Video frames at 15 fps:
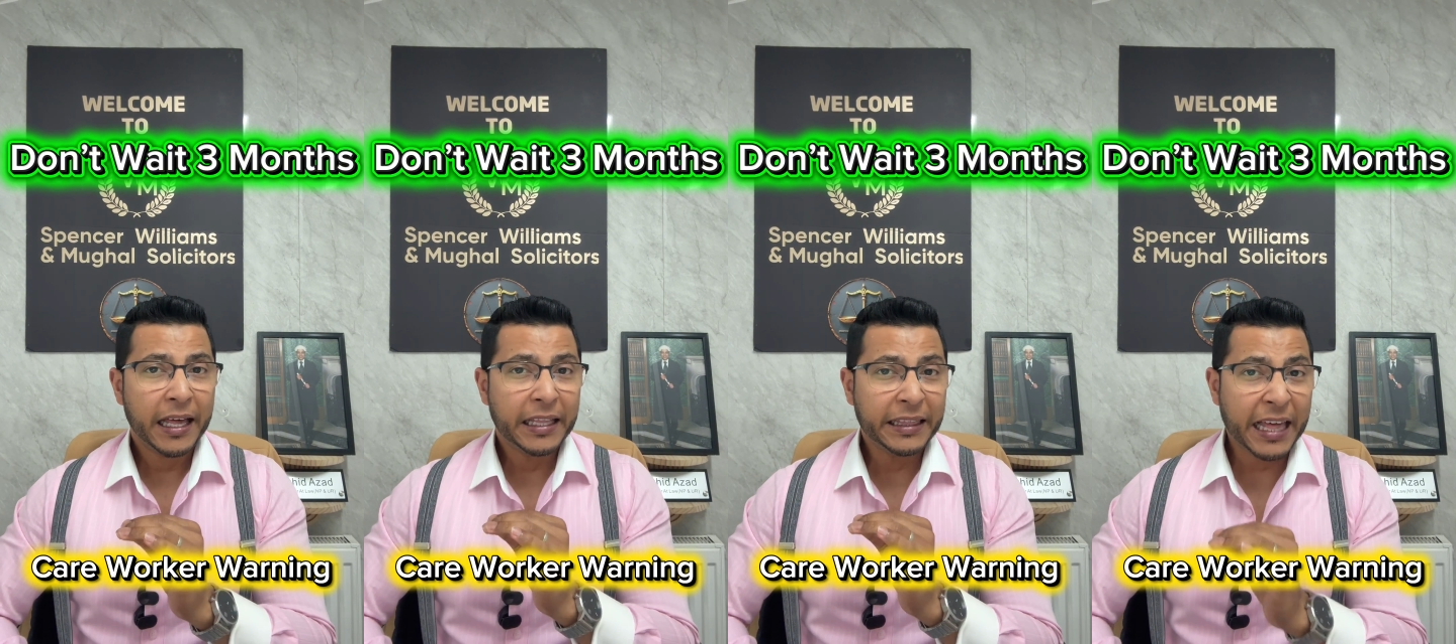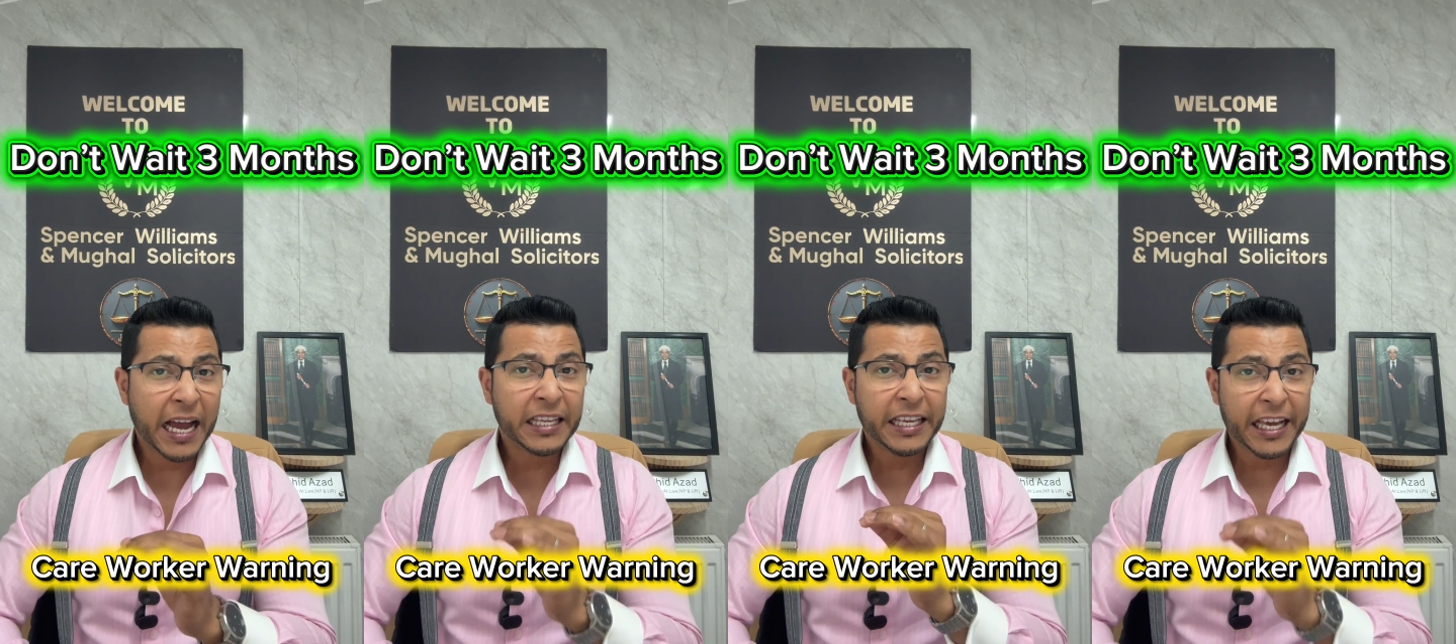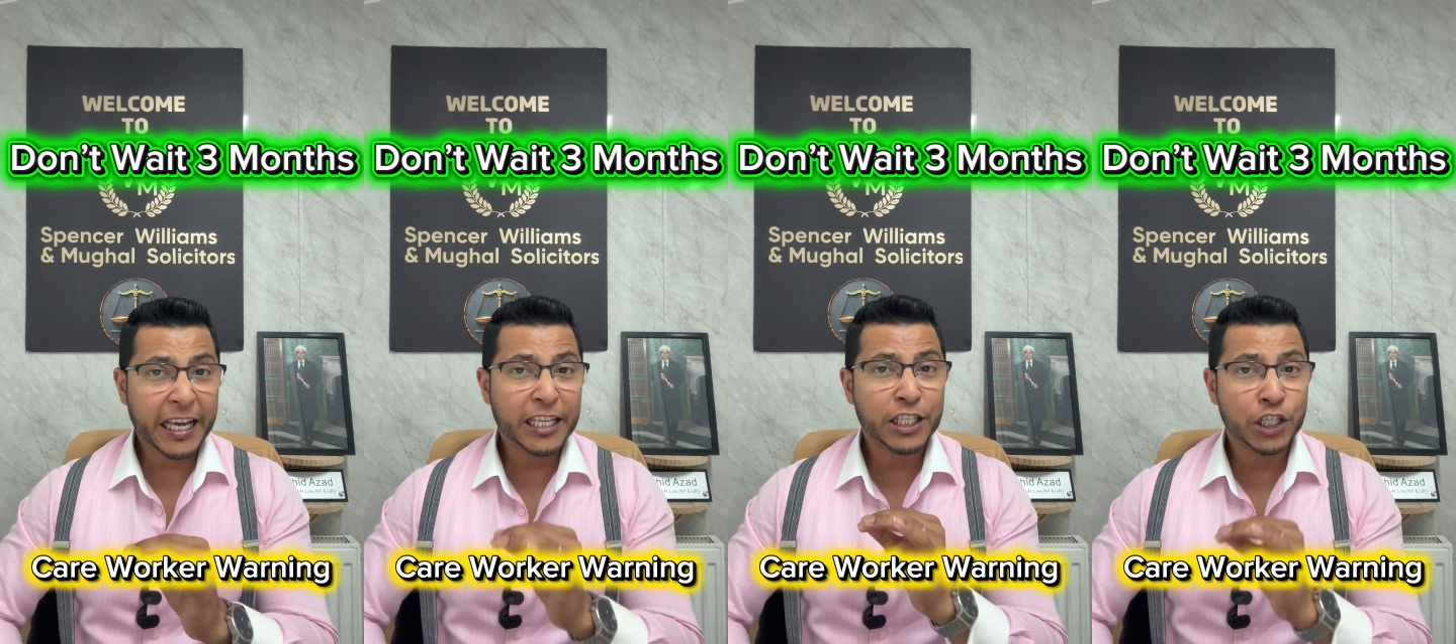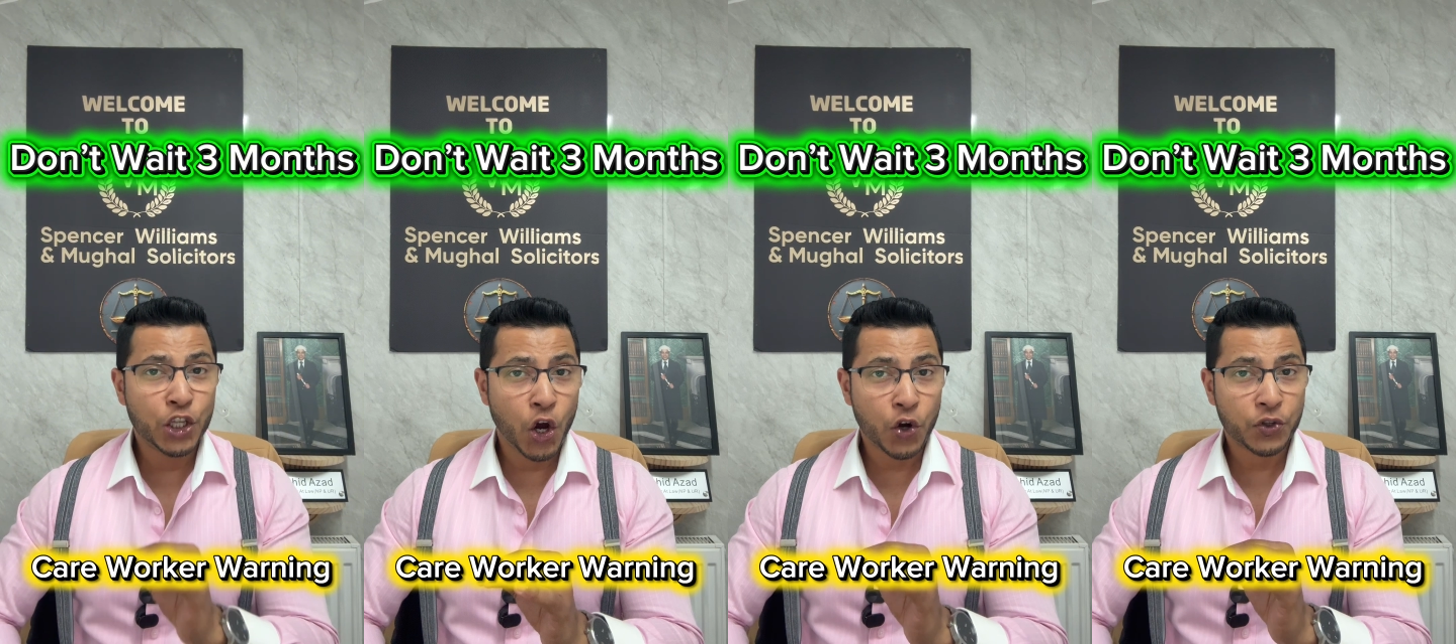that is
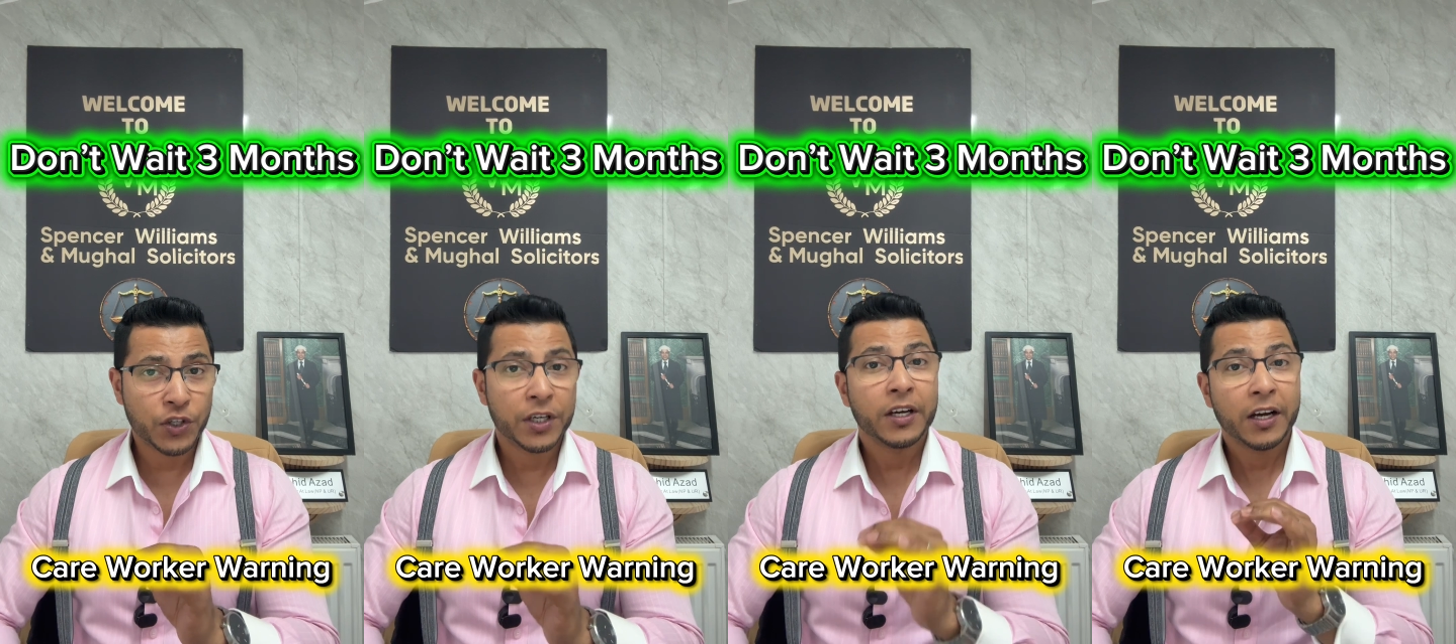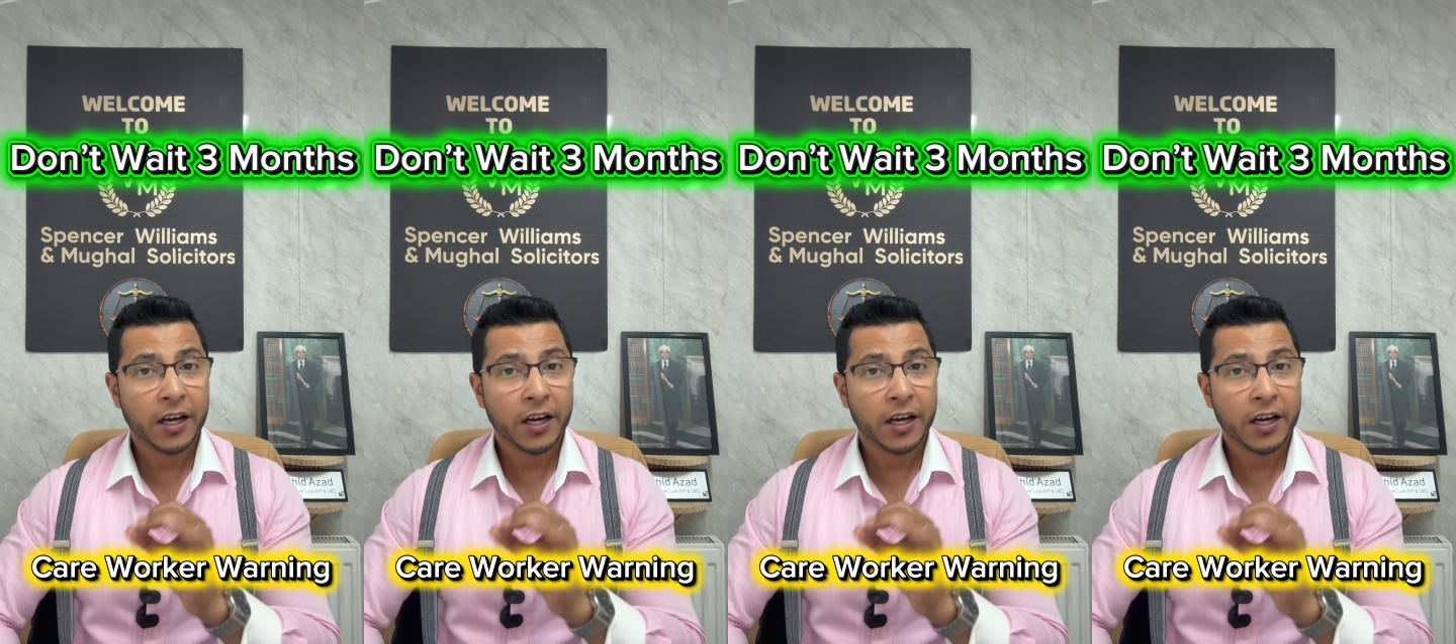not